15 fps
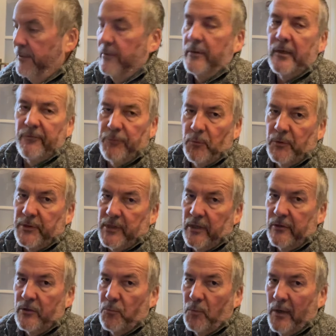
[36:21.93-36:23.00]
if you want to go
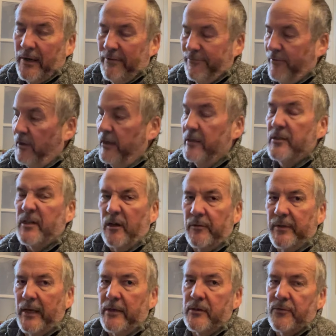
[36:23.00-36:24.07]
to Wi-Fi, so
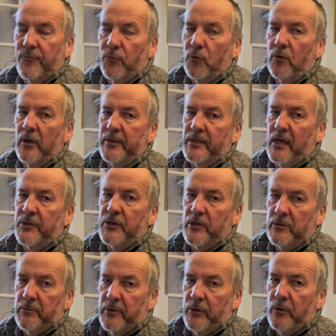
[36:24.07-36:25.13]
that's for attaching
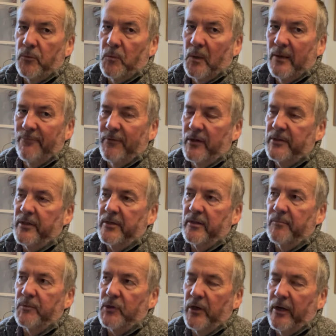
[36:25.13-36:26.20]
to a new Wi-Fi
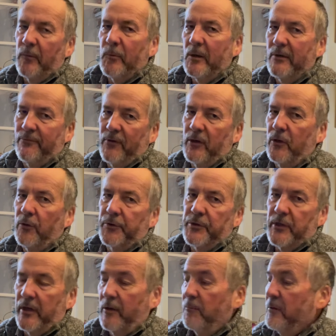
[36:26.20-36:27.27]
system, turning Wi-Fi on,
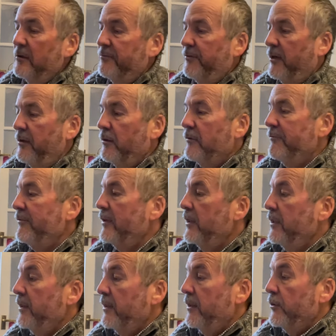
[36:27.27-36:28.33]
turning Wi-Fi off.
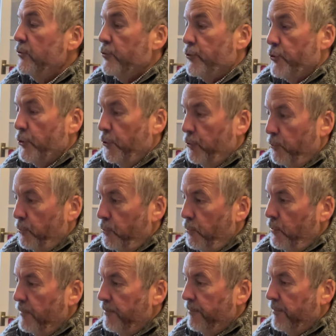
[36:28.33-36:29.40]

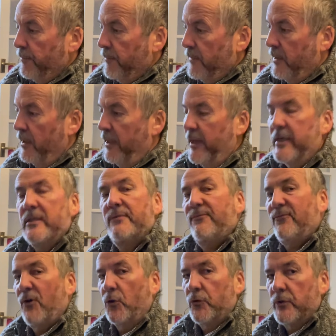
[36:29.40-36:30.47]
Two is
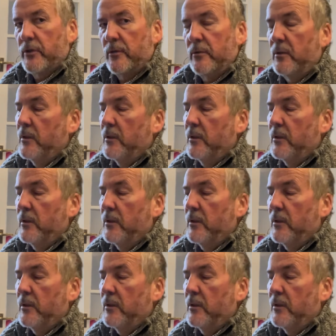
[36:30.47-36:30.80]
font.